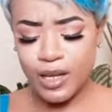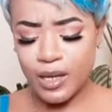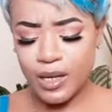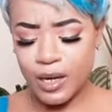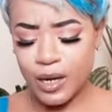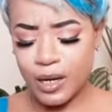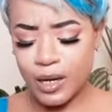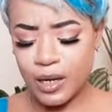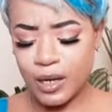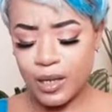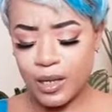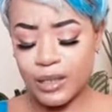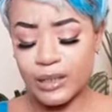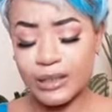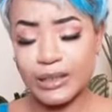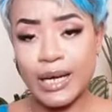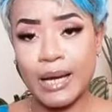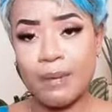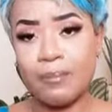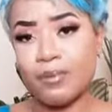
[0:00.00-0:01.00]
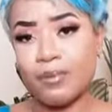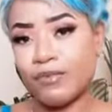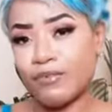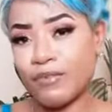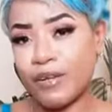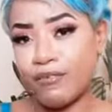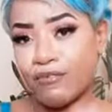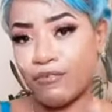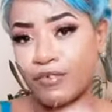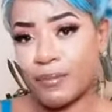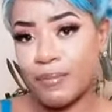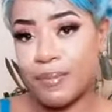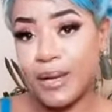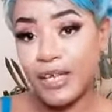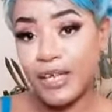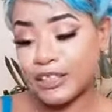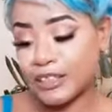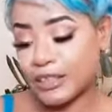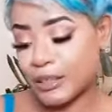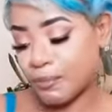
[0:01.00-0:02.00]
type of
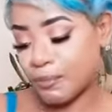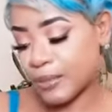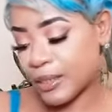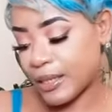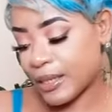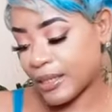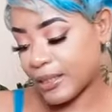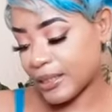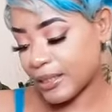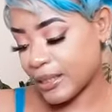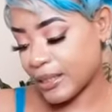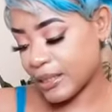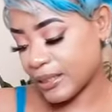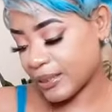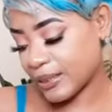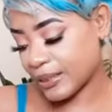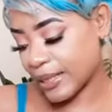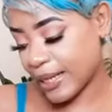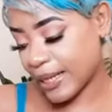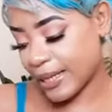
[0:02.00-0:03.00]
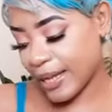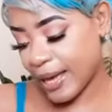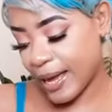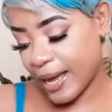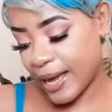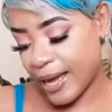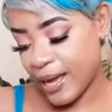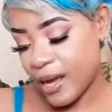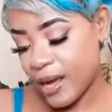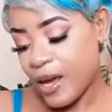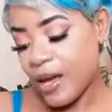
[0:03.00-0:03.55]
information, but it does say that